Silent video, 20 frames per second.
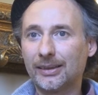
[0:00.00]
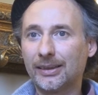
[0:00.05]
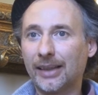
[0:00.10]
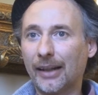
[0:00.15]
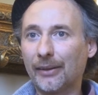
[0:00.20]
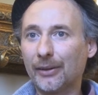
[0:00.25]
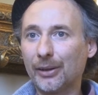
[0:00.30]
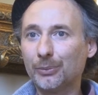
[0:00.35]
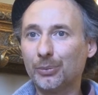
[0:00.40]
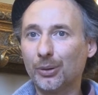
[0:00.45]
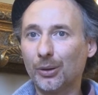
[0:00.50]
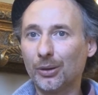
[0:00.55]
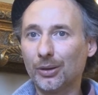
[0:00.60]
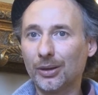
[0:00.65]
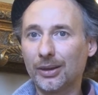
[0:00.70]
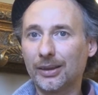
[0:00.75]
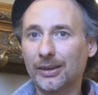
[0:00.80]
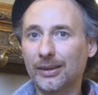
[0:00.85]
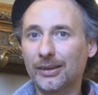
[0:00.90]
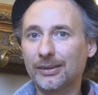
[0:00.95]

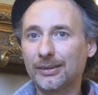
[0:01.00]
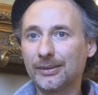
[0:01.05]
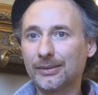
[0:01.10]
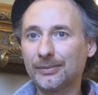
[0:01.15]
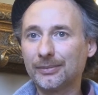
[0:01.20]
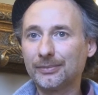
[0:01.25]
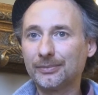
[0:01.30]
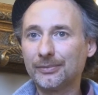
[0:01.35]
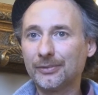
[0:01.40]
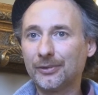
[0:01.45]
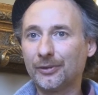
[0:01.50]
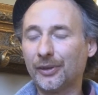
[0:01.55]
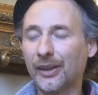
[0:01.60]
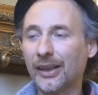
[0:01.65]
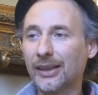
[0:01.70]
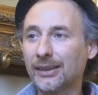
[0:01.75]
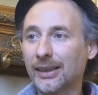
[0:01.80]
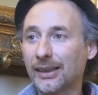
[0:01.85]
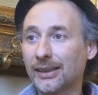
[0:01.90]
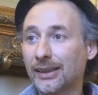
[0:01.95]
terrible
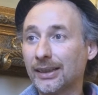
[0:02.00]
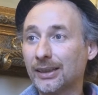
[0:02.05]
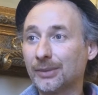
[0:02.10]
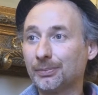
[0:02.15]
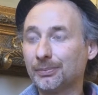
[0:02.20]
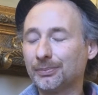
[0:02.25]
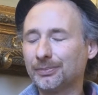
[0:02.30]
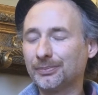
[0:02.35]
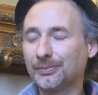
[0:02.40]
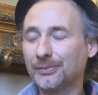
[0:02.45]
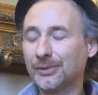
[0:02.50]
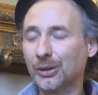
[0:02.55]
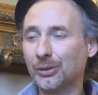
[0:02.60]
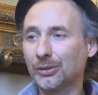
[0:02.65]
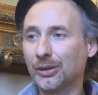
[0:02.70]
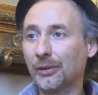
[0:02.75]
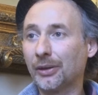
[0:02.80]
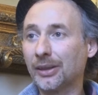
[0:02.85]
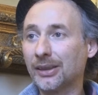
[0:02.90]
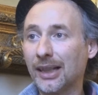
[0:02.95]
thing that is,
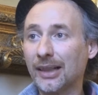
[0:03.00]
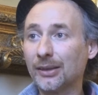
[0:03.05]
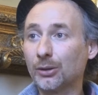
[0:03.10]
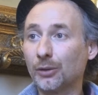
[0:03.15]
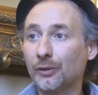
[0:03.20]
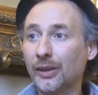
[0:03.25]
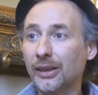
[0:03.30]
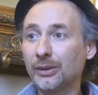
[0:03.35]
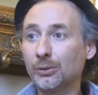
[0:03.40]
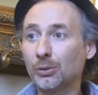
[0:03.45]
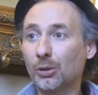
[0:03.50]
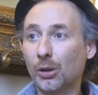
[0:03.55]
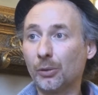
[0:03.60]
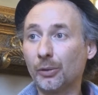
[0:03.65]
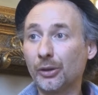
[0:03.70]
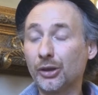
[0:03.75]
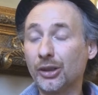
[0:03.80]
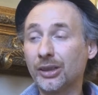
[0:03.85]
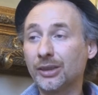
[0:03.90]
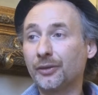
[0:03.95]
the result of any war,
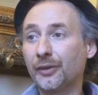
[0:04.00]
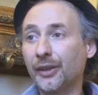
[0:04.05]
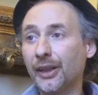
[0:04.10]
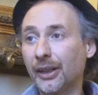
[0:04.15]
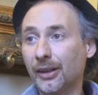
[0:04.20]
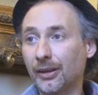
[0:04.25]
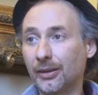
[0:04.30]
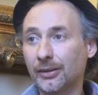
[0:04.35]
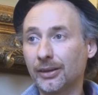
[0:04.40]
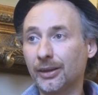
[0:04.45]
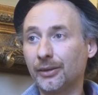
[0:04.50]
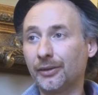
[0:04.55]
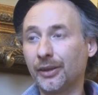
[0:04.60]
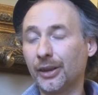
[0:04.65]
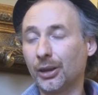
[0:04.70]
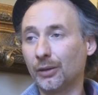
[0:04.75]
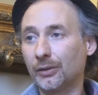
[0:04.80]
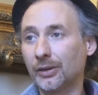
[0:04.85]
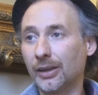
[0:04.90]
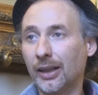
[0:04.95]
which is fear, the
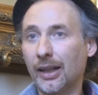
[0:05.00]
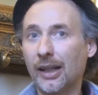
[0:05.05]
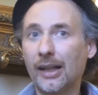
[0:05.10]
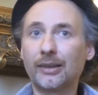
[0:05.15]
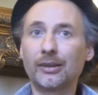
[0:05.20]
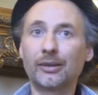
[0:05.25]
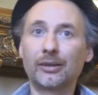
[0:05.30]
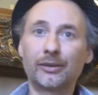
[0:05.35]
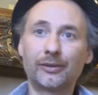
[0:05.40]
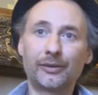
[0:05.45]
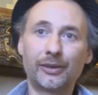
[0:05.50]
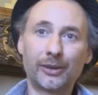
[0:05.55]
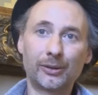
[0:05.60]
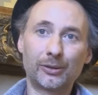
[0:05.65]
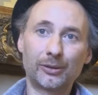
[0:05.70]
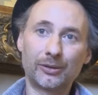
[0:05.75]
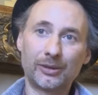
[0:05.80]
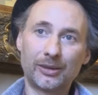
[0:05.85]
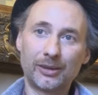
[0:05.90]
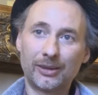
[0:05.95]
fear of the other, the
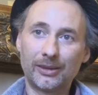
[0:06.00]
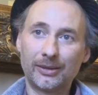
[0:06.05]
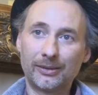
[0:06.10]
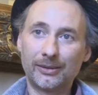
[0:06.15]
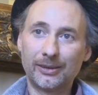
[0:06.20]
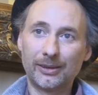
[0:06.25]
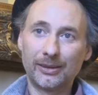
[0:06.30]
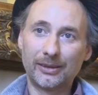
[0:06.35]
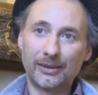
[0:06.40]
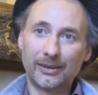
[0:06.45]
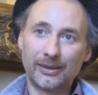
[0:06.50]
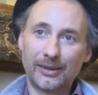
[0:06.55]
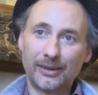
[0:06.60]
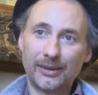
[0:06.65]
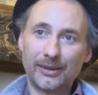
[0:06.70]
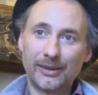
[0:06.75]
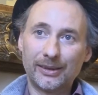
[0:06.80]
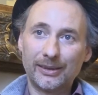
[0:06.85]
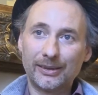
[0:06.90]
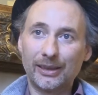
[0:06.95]

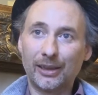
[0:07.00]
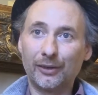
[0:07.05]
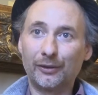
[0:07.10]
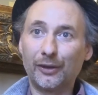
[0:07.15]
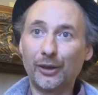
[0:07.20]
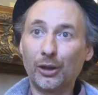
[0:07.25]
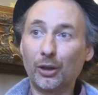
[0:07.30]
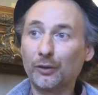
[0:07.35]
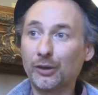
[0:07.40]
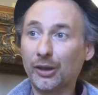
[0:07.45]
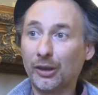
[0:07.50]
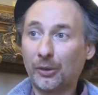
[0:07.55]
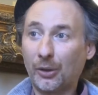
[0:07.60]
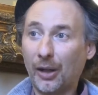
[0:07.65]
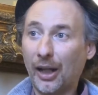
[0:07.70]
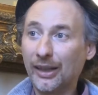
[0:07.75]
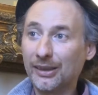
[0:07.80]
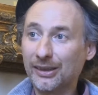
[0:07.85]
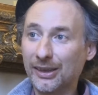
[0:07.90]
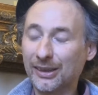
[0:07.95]
fear of the
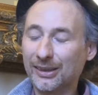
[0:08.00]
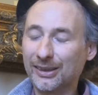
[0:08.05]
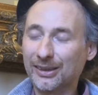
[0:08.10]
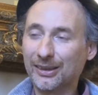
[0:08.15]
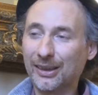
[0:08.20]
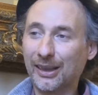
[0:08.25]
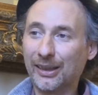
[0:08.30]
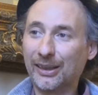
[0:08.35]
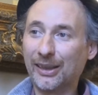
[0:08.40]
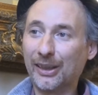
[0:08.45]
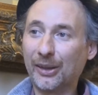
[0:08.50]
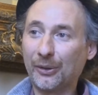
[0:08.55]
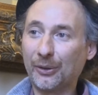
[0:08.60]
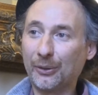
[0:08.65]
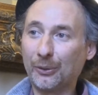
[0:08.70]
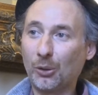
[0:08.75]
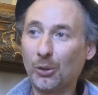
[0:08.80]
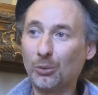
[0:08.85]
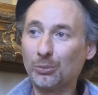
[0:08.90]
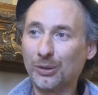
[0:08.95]
crisis, like here
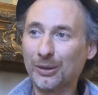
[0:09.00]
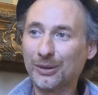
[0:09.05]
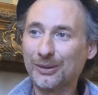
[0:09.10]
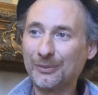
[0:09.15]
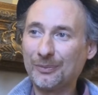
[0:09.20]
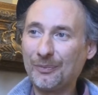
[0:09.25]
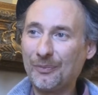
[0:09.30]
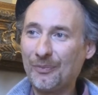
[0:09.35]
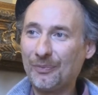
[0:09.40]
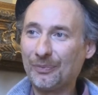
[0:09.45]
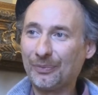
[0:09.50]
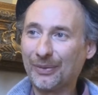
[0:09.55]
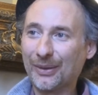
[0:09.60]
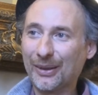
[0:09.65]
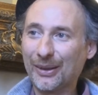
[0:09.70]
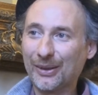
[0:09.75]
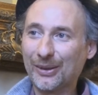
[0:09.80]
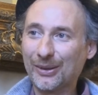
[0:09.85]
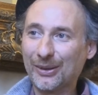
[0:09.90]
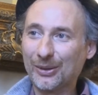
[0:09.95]
in Rome,
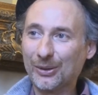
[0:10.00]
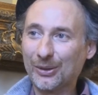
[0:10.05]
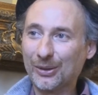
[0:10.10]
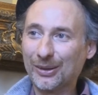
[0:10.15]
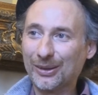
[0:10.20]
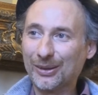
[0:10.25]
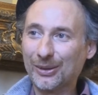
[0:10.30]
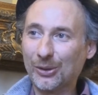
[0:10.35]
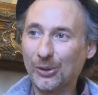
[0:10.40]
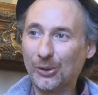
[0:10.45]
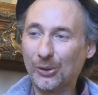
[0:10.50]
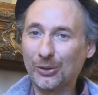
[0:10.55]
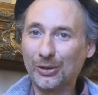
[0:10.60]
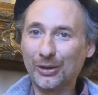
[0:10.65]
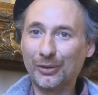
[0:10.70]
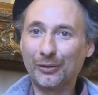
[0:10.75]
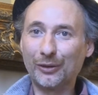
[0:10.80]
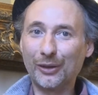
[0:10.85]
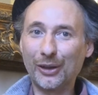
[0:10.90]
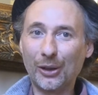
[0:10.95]
or
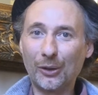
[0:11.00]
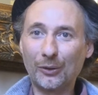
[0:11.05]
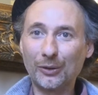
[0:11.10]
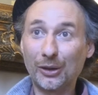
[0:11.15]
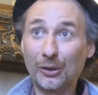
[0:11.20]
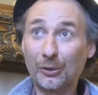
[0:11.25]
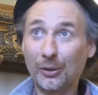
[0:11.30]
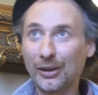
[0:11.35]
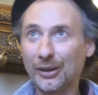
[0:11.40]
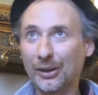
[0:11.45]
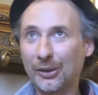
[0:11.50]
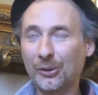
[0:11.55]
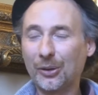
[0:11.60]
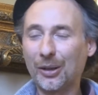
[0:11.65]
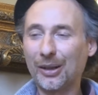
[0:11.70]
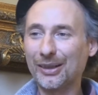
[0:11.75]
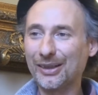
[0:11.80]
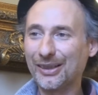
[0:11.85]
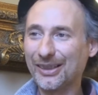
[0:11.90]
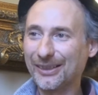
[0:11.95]
the fear of the credit
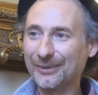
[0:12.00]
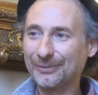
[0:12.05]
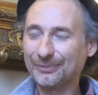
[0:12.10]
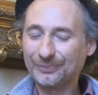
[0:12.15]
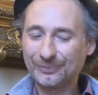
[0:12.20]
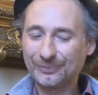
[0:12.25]
crunch.